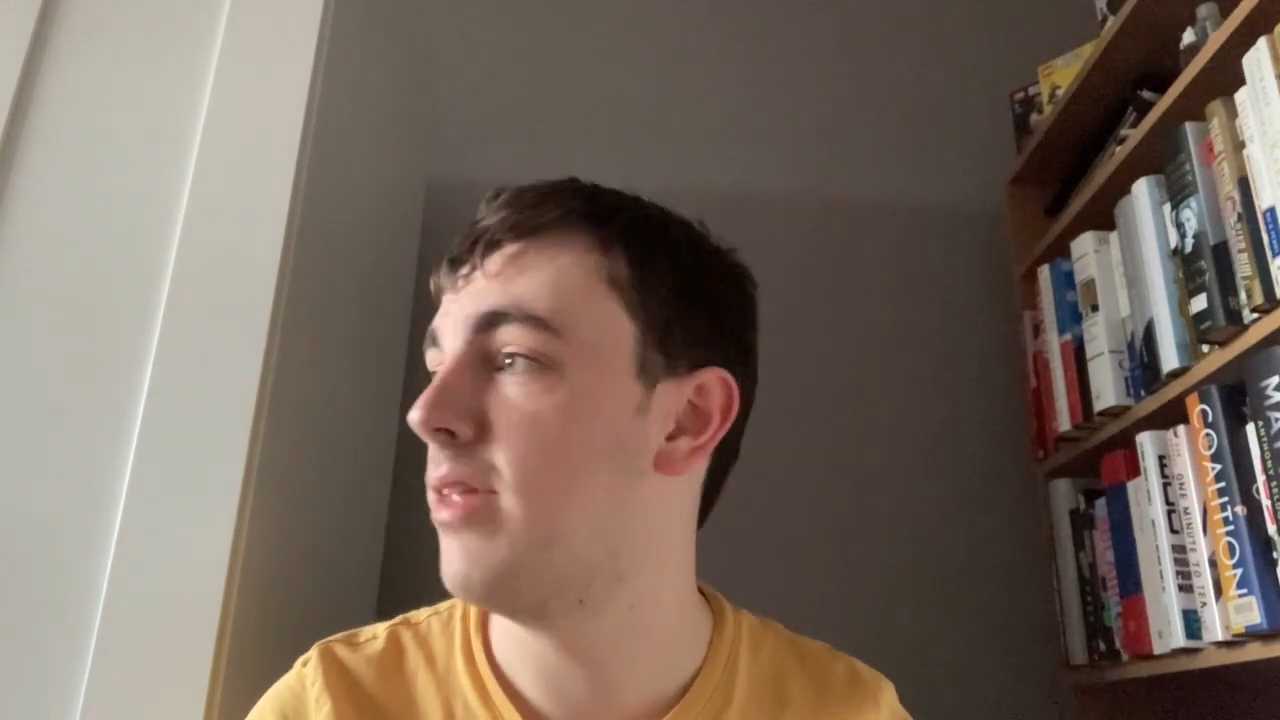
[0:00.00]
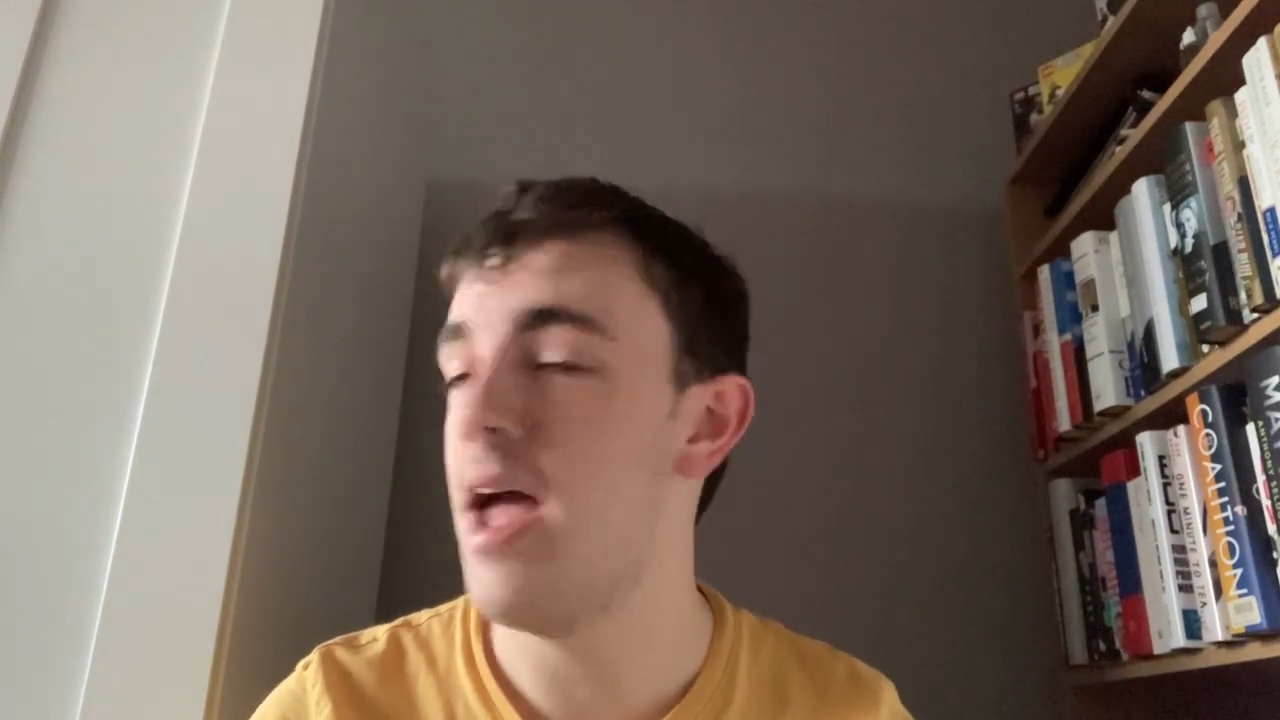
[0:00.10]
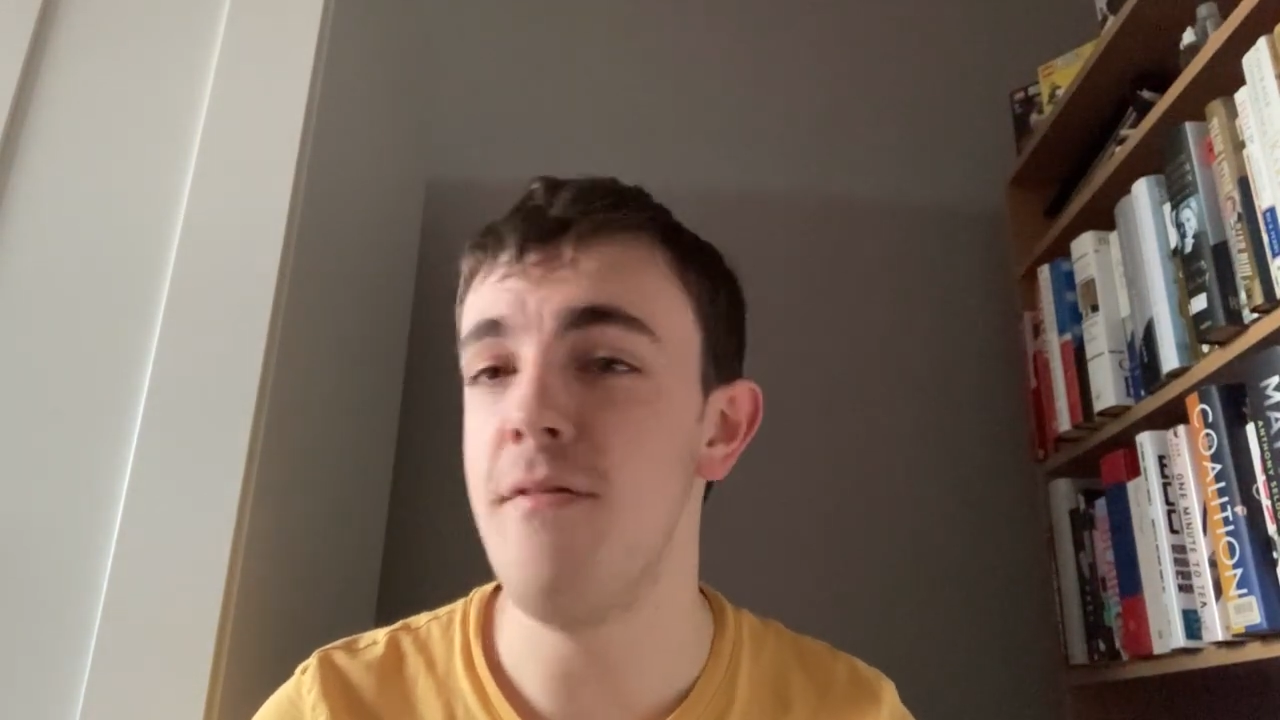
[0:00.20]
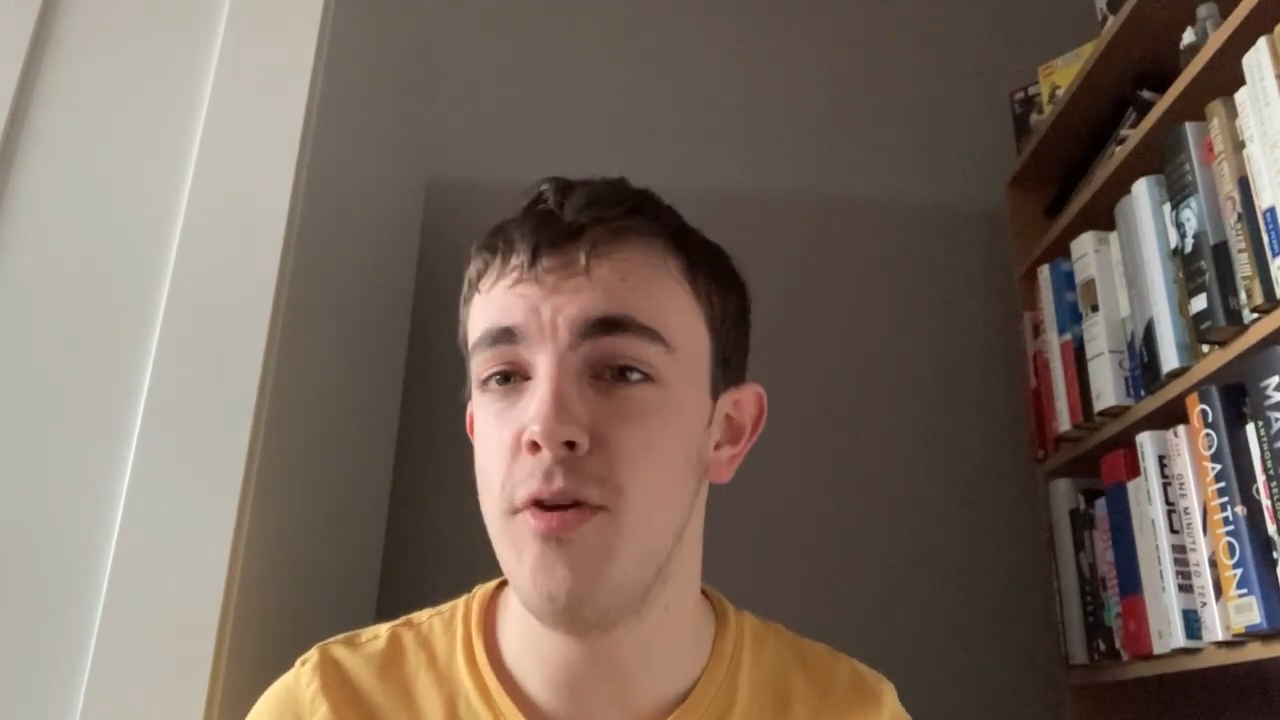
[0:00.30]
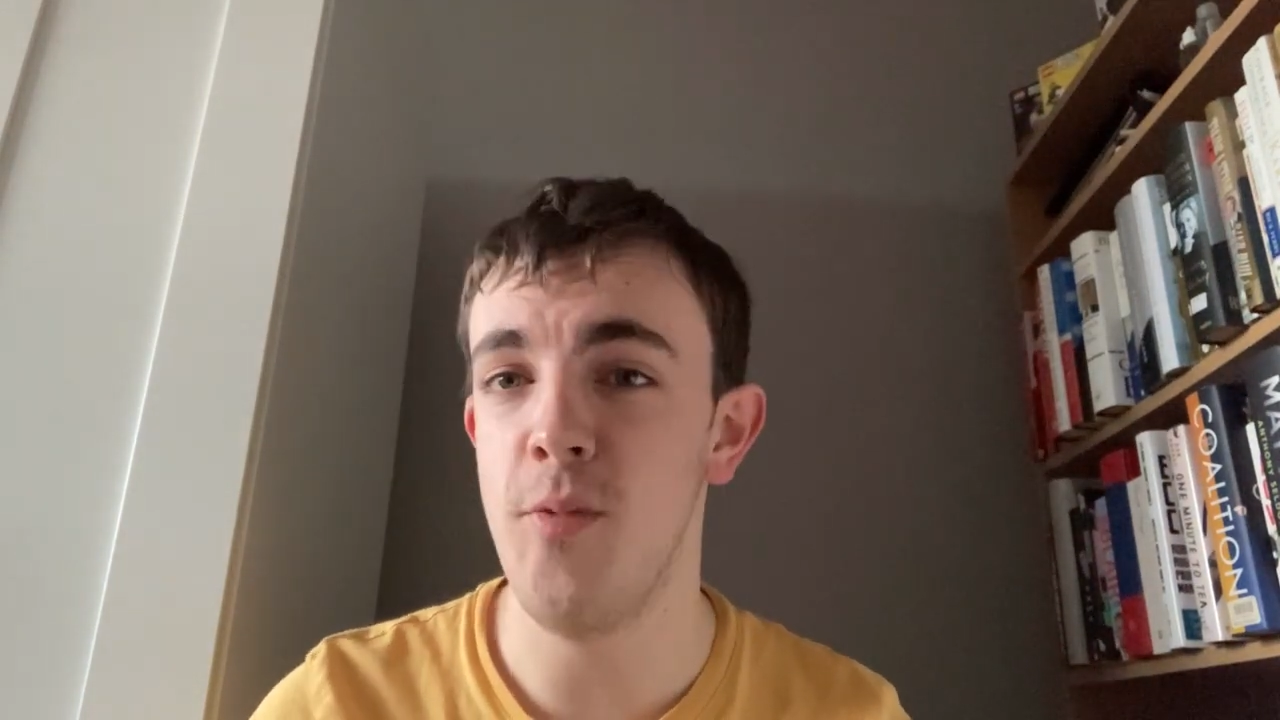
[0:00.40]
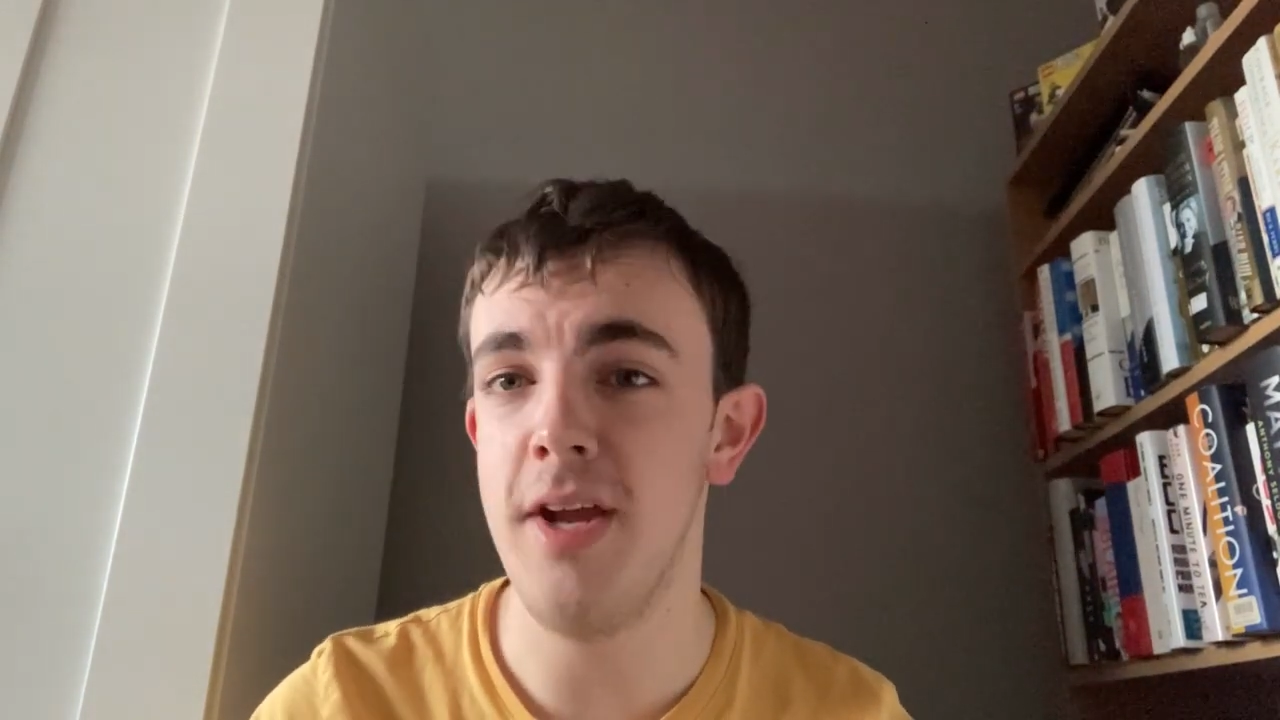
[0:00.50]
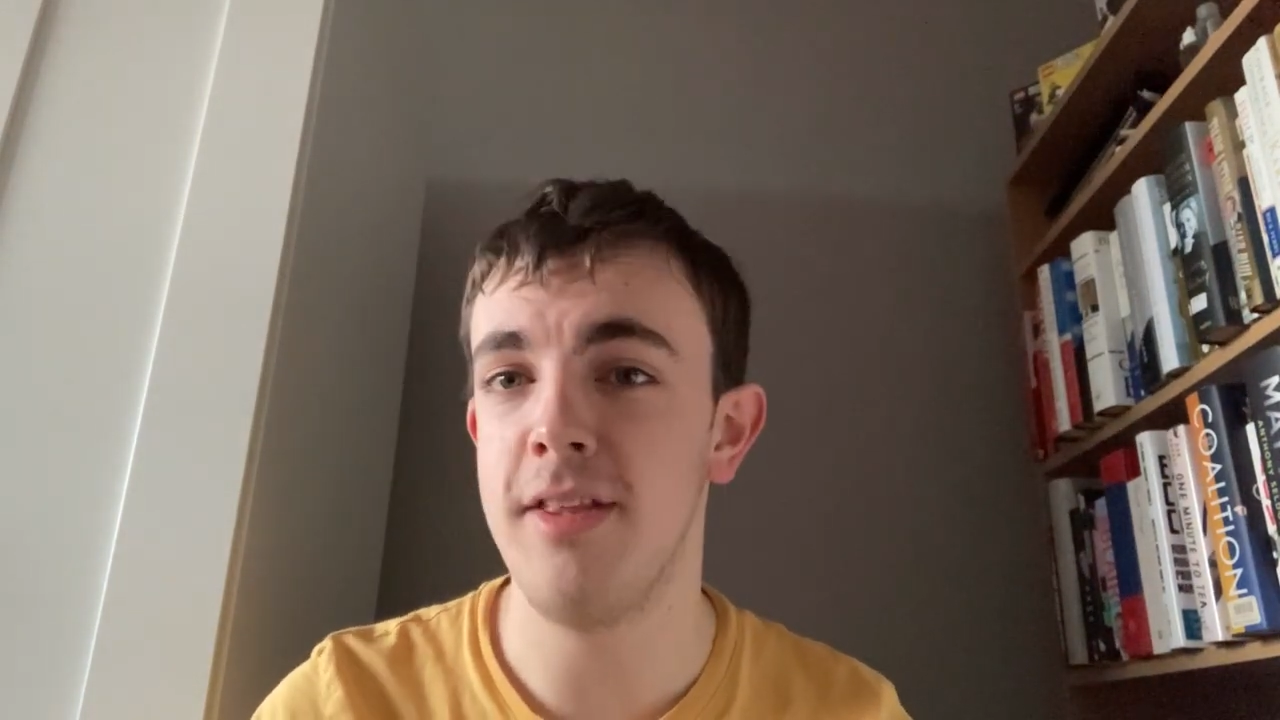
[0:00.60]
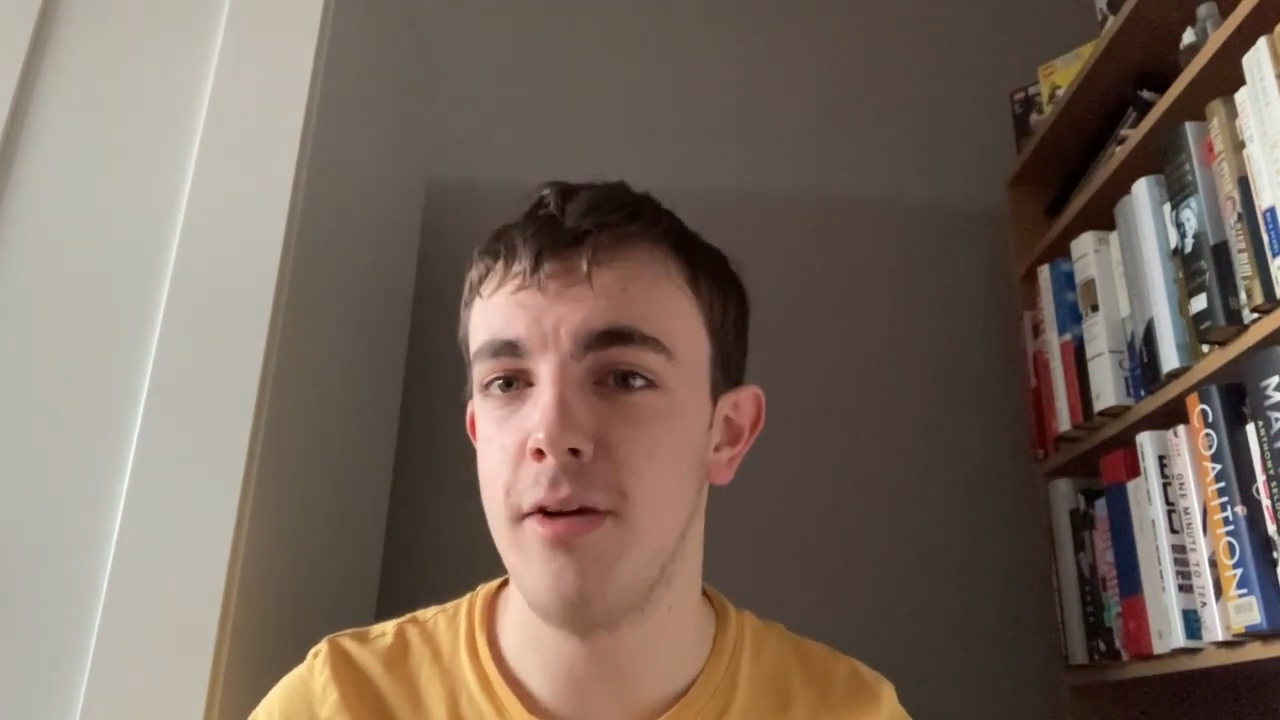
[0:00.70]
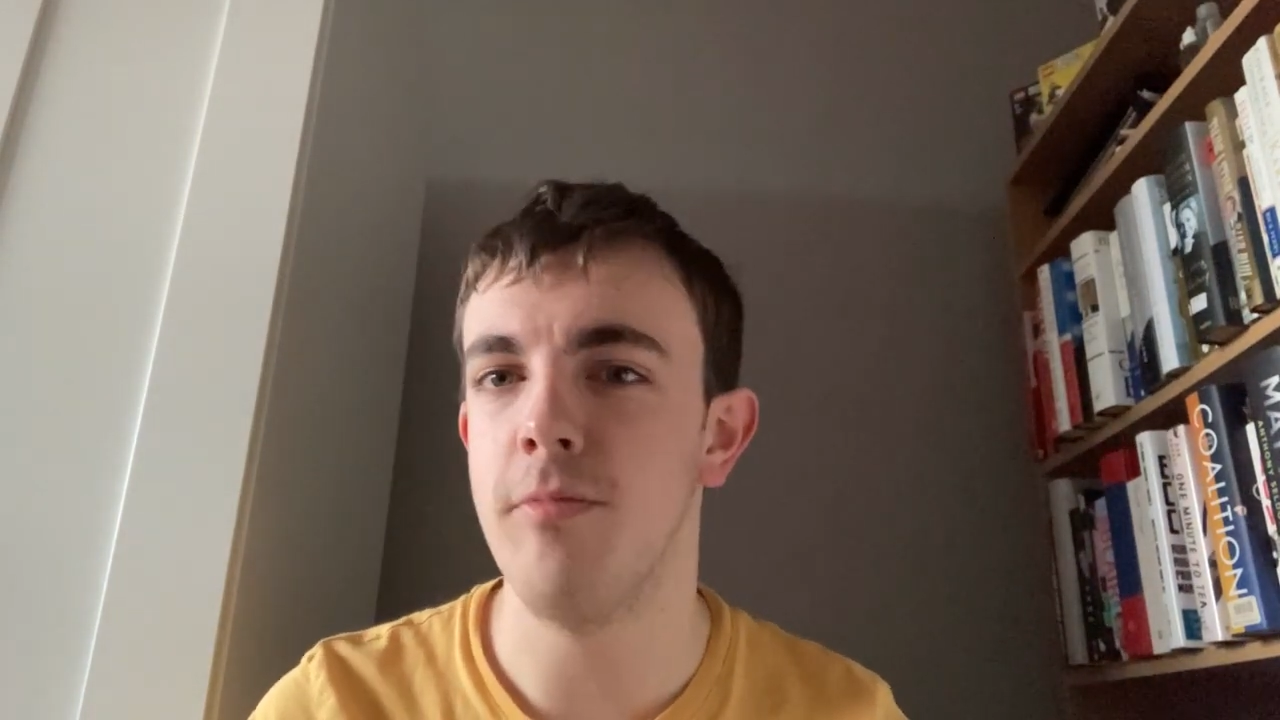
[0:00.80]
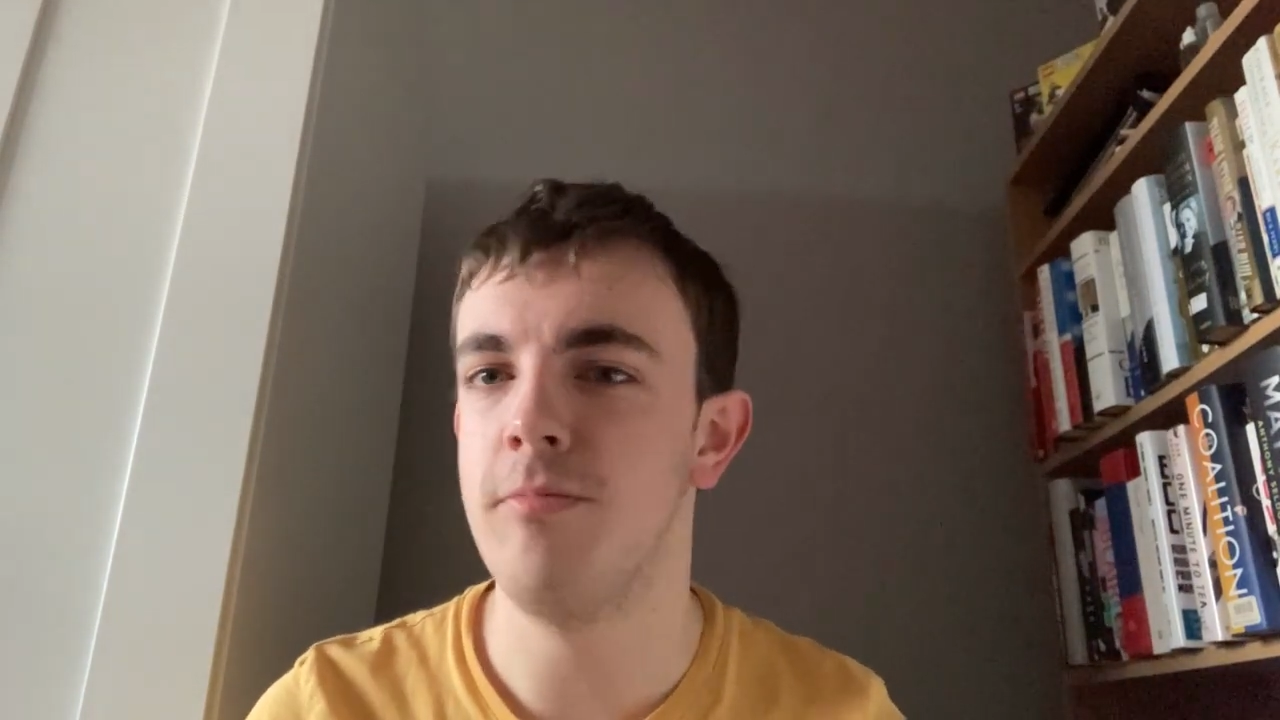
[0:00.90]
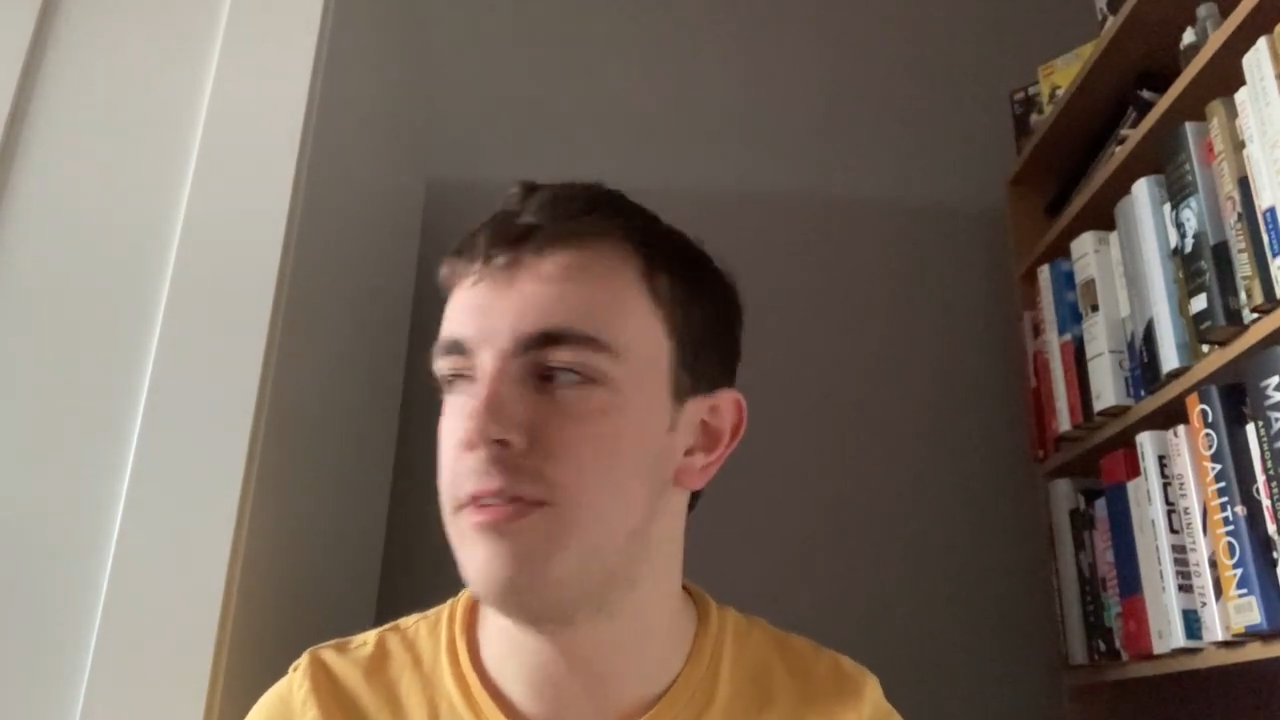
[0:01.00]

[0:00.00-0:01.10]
that every week they'll